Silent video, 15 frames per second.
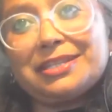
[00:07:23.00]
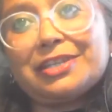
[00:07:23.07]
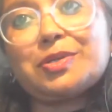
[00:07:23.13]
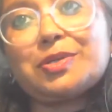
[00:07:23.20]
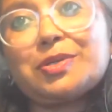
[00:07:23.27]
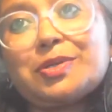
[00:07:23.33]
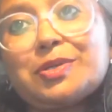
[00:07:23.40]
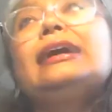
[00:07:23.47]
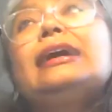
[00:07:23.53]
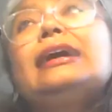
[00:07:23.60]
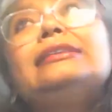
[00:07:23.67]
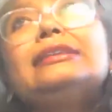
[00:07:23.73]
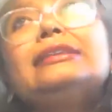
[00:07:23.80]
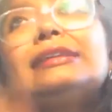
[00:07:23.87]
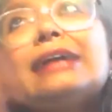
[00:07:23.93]
sexual
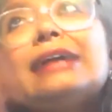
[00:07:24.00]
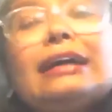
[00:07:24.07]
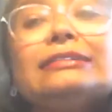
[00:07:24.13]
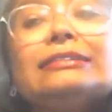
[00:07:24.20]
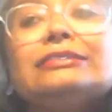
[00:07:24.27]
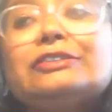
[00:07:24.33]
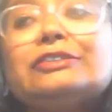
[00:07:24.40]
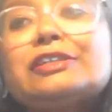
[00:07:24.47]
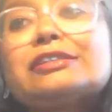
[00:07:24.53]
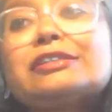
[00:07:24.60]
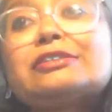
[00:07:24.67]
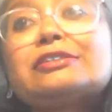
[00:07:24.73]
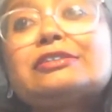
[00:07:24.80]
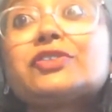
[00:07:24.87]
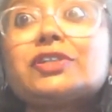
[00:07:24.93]
commerce online.
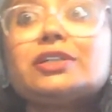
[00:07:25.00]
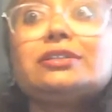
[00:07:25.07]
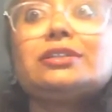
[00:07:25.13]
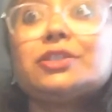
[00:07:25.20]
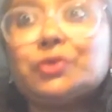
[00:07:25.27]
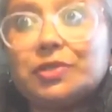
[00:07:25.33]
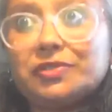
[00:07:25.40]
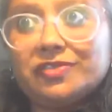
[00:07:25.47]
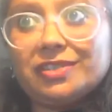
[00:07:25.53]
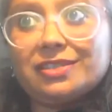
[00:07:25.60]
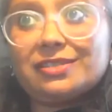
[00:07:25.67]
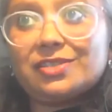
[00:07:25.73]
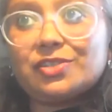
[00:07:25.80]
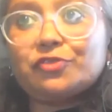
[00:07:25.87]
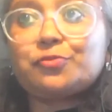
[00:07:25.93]
And the other
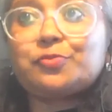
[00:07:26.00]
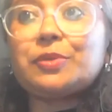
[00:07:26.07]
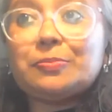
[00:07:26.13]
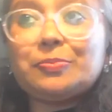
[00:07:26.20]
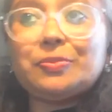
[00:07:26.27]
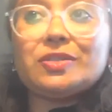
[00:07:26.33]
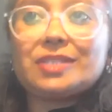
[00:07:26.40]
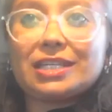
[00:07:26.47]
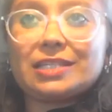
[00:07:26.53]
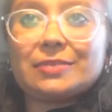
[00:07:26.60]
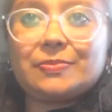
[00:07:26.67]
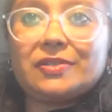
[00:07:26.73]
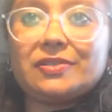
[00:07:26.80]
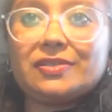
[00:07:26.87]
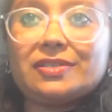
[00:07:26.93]
is the real universe
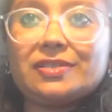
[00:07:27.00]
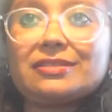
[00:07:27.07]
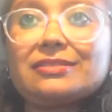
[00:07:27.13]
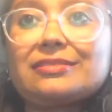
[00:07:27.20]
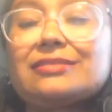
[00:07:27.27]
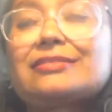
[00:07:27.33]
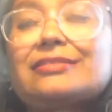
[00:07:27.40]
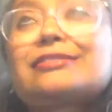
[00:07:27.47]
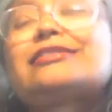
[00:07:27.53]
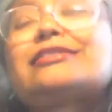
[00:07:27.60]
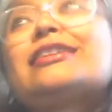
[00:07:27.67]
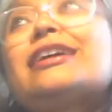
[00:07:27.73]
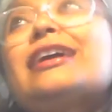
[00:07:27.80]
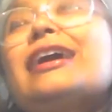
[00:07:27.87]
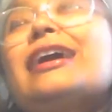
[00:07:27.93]
of people's
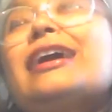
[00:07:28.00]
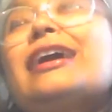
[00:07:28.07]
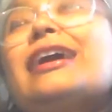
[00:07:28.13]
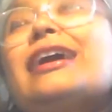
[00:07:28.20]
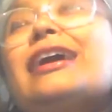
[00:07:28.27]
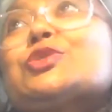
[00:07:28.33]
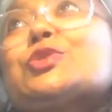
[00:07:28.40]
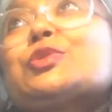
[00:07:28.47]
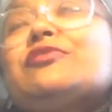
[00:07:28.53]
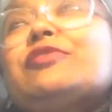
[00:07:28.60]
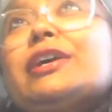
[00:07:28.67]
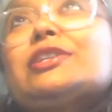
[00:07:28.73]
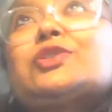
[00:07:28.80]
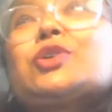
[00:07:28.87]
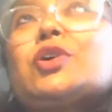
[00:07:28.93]
experiences. So
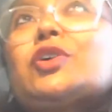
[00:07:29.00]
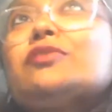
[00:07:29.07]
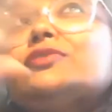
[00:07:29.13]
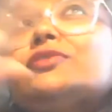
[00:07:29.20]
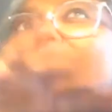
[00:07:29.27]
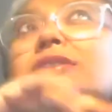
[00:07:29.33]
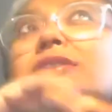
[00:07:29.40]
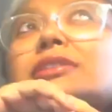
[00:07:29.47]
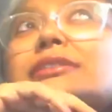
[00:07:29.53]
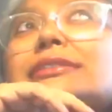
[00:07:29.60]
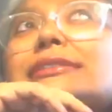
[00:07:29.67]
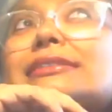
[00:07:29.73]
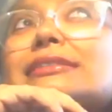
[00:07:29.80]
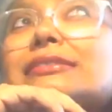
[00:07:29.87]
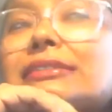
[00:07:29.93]
if I talk of
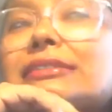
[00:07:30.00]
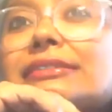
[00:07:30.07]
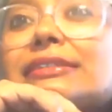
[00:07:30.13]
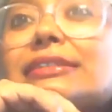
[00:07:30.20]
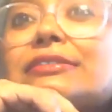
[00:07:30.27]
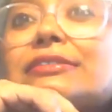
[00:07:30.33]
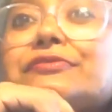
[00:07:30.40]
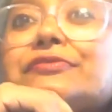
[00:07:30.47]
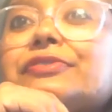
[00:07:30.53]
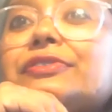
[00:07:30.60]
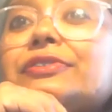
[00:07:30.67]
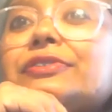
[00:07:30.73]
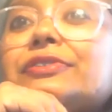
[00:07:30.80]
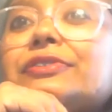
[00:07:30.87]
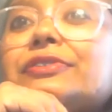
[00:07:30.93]
the
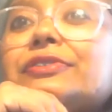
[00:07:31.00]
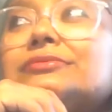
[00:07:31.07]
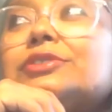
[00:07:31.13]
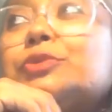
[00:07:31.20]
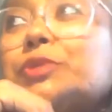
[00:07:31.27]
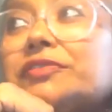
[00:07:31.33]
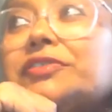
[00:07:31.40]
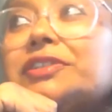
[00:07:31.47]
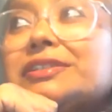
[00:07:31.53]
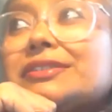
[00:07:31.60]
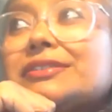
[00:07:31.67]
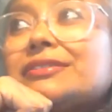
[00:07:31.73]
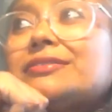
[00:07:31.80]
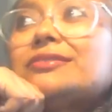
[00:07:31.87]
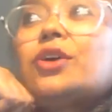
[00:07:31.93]
discursive
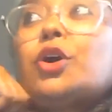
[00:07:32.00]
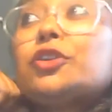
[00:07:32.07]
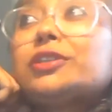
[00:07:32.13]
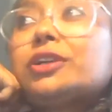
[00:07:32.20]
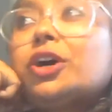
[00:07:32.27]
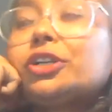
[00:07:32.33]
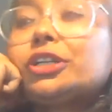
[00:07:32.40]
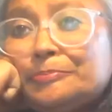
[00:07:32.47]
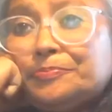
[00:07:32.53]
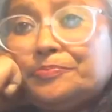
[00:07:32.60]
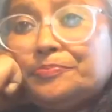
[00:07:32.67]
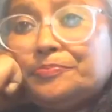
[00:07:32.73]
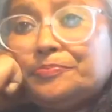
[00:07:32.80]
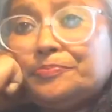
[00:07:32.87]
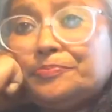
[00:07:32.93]
universe,
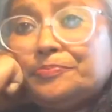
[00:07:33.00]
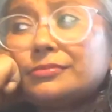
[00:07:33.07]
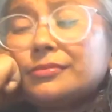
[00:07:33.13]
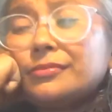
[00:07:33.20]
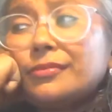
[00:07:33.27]
online.